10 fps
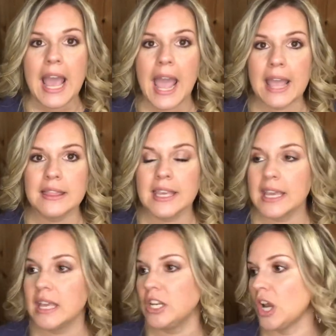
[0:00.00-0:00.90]
And
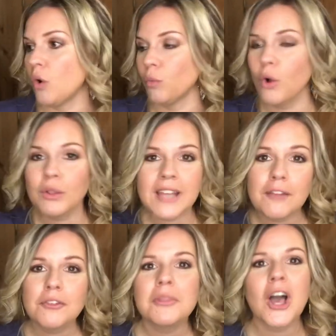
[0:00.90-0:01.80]
then, you know, roll it
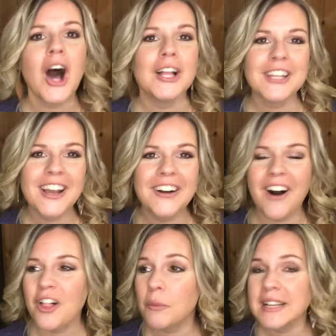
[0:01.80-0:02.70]
down from the condo
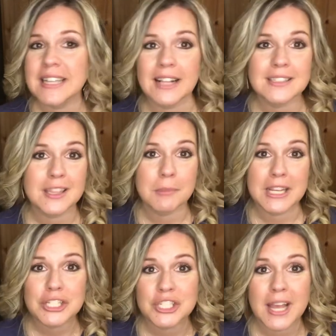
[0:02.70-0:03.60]
all the way down to the
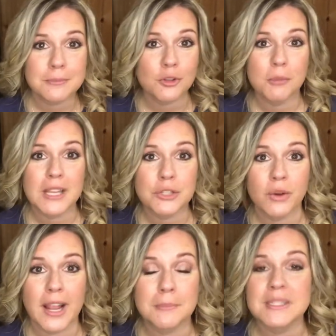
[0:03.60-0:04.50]
beach steps or the beach
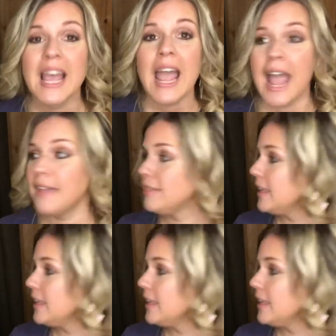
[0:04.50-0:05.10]
ramps. And